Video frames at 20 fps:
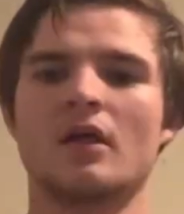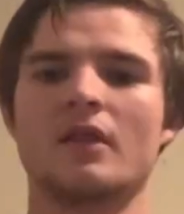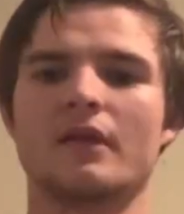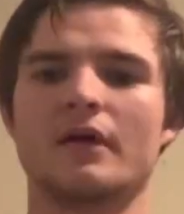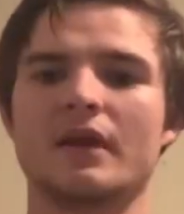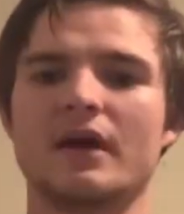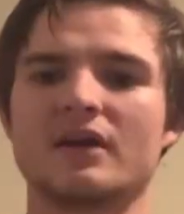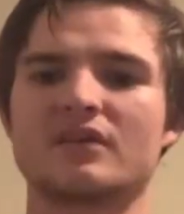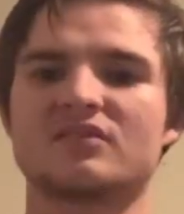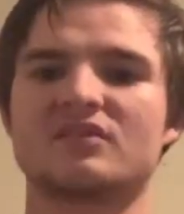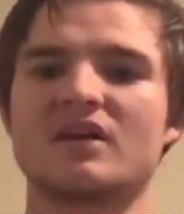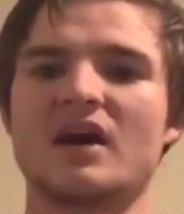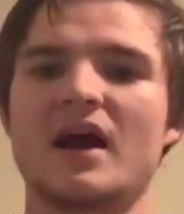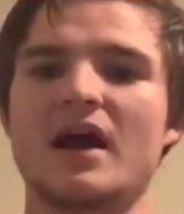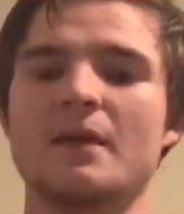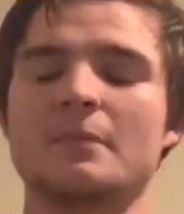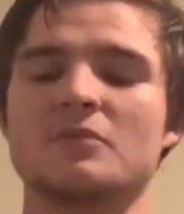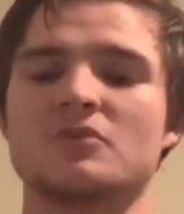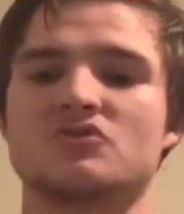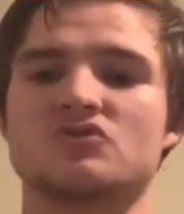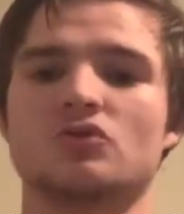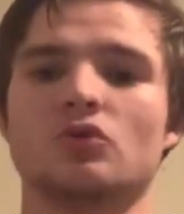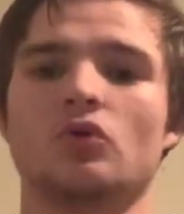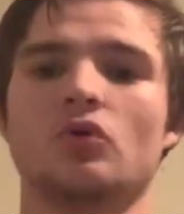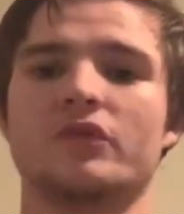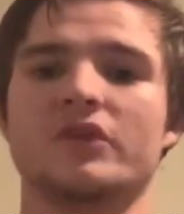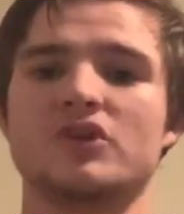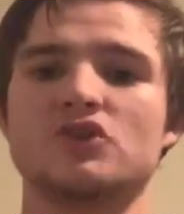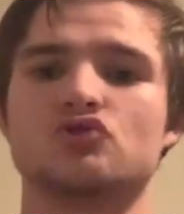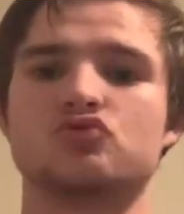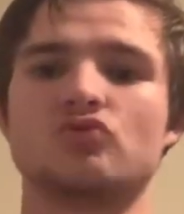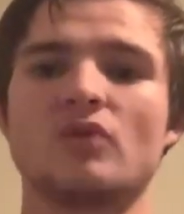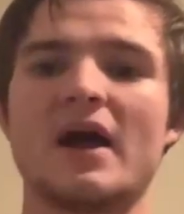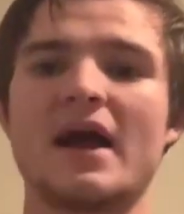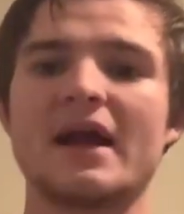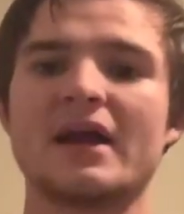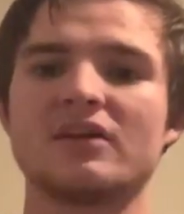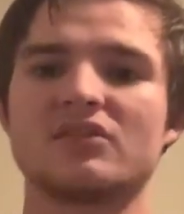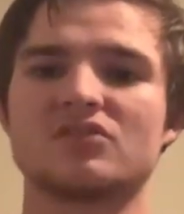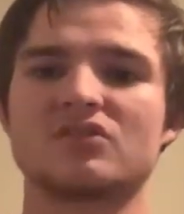The next game saw the
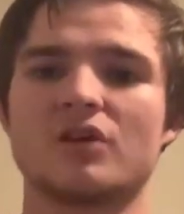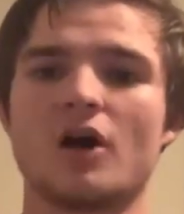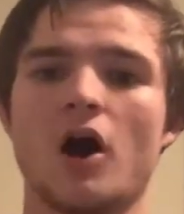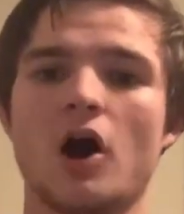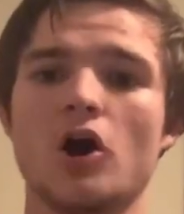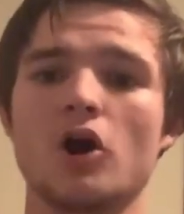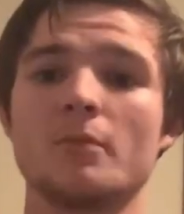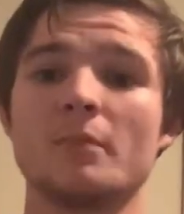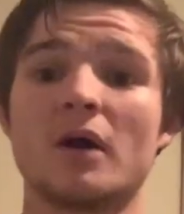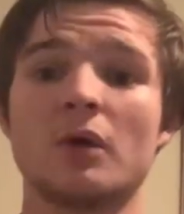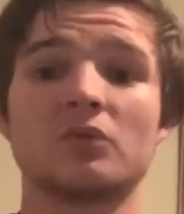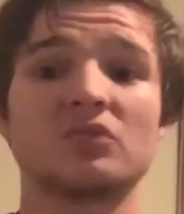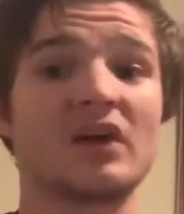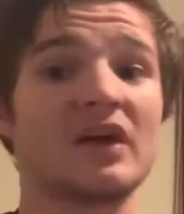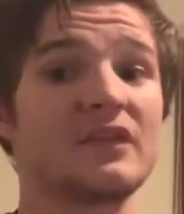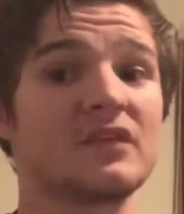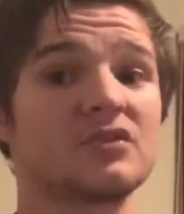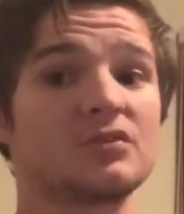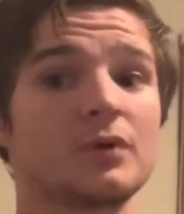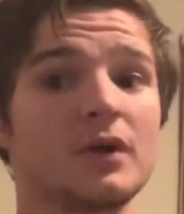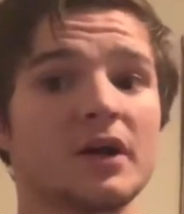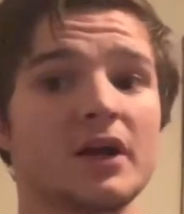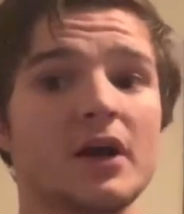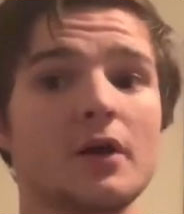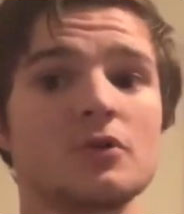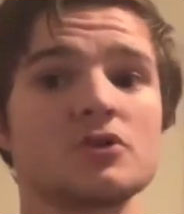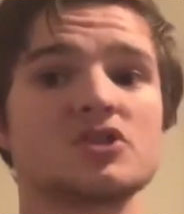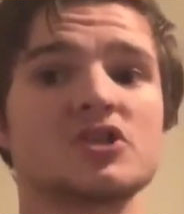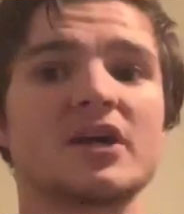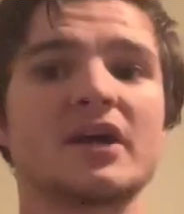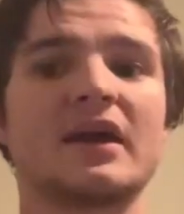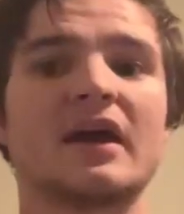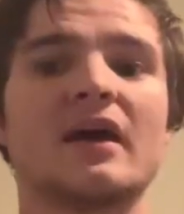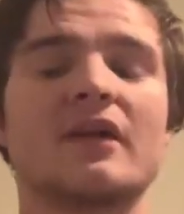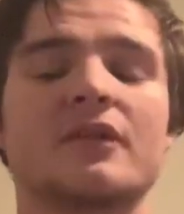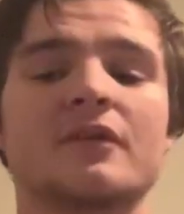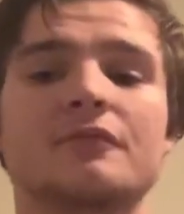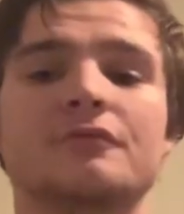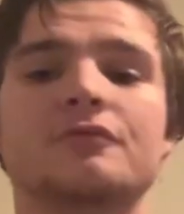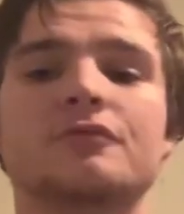Dragons at home. I was at this one. Go and check
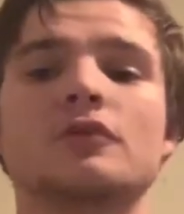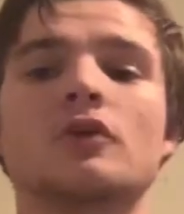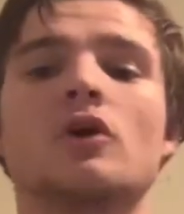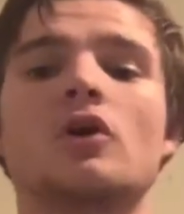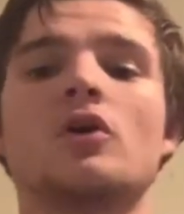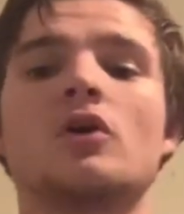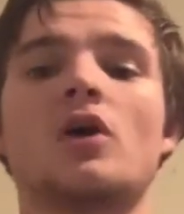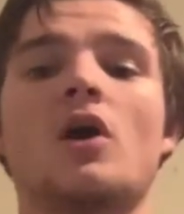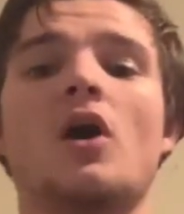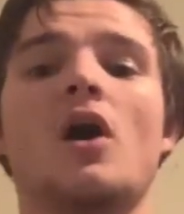out the vlog.